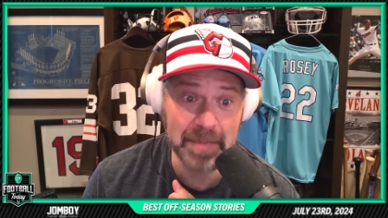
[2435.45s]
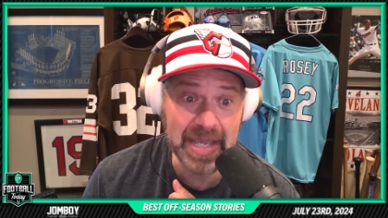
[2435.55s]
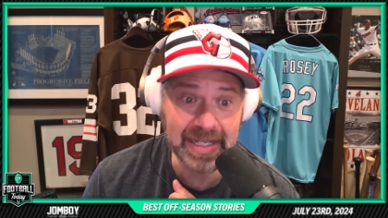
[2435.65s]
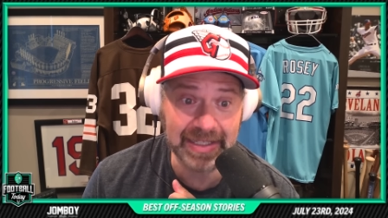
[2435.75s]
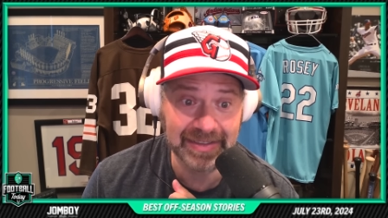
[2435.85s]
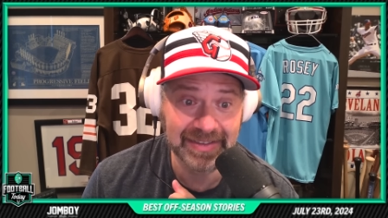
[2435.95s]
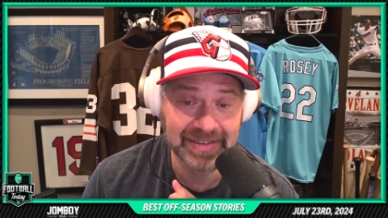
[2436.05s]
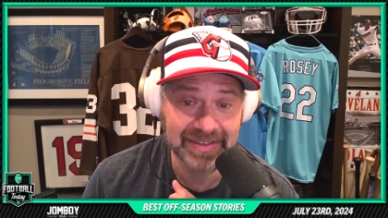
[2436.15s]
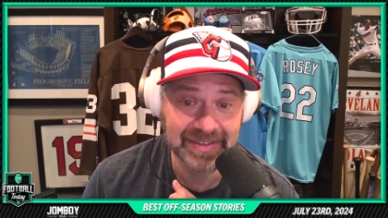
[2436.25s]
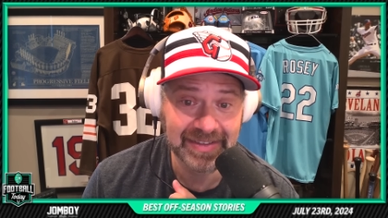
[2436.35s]
mid.
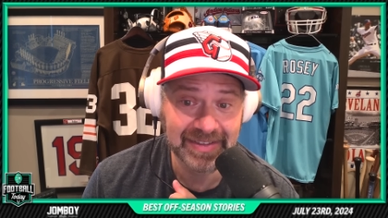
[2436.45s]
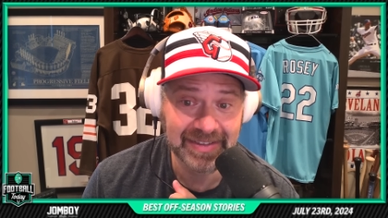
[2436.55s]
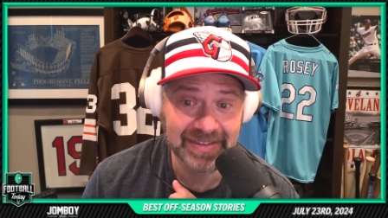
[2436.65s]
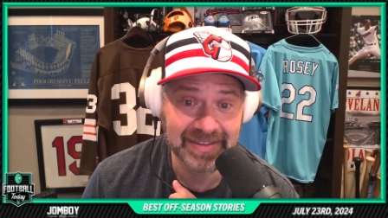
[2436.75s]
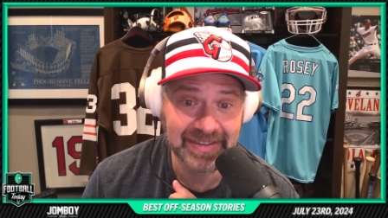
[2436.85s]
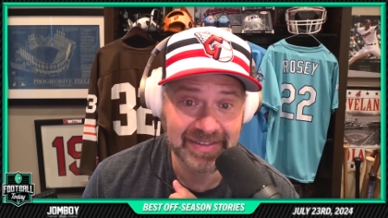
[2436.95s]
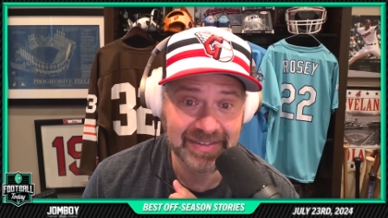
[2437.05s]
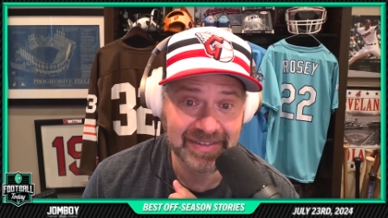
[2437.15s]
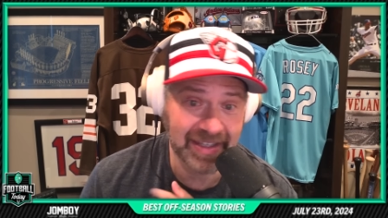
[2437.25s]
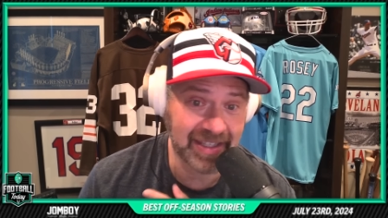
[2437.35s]

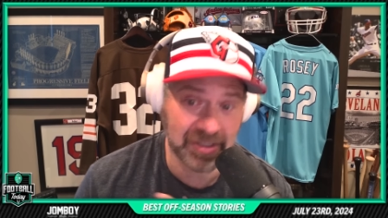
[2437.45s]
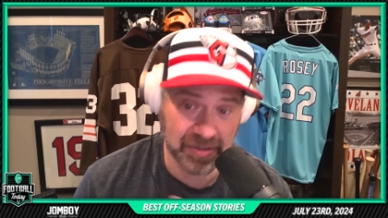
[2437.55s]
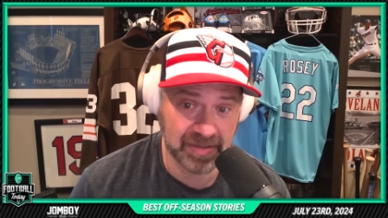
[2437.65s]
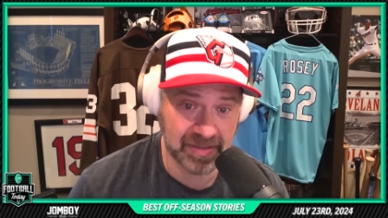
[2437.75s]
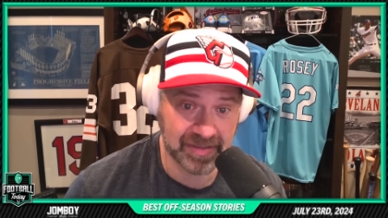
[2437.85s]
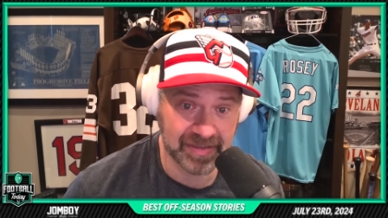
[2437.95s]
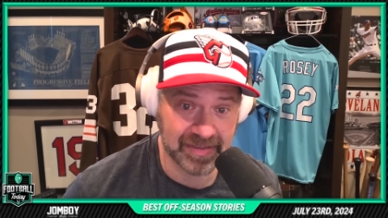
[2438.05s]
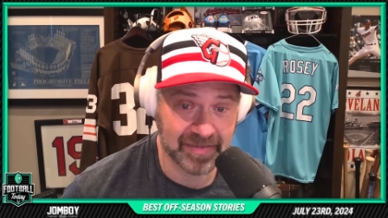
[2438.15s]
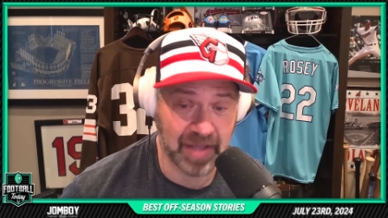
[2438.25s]
I think mid 60s?